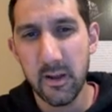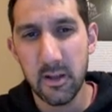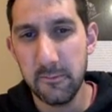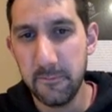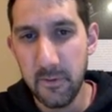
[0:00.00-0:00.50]
to
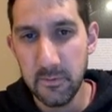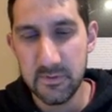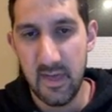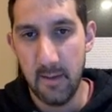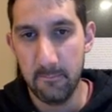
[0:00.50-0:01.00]
confuse
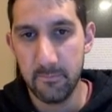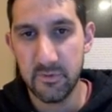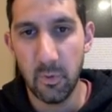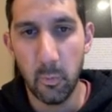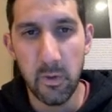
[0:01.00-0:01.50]
them.
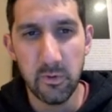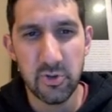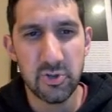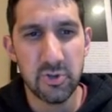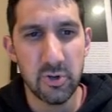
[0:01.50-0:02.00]
So we
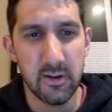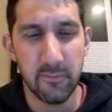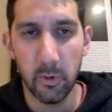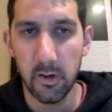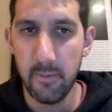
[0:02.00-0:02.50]
should, if
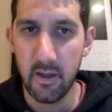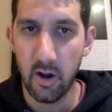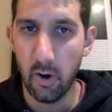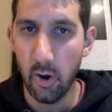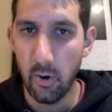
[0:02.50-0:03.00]
we're going to make
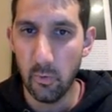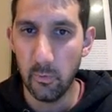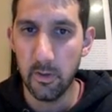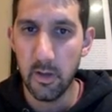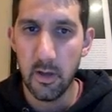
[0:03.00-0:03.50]
our
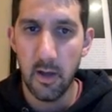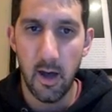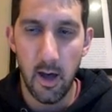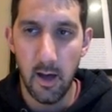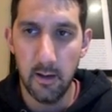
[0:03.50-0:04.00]
own
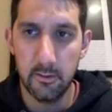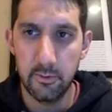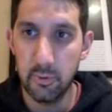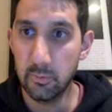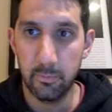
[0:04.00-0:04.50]
uh,
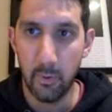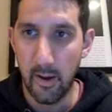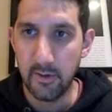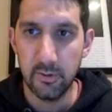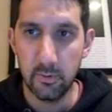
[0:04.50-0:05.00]
new,
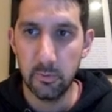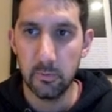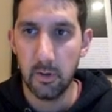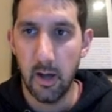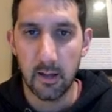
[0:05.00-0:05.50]
brand new
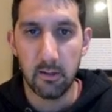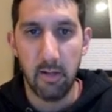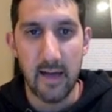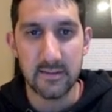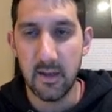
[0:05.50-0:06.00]
uh,
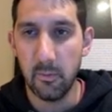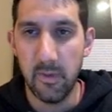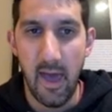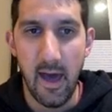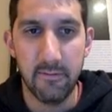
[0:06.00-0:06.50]
class that we
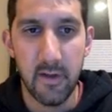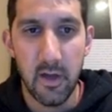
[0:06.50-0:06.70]
have,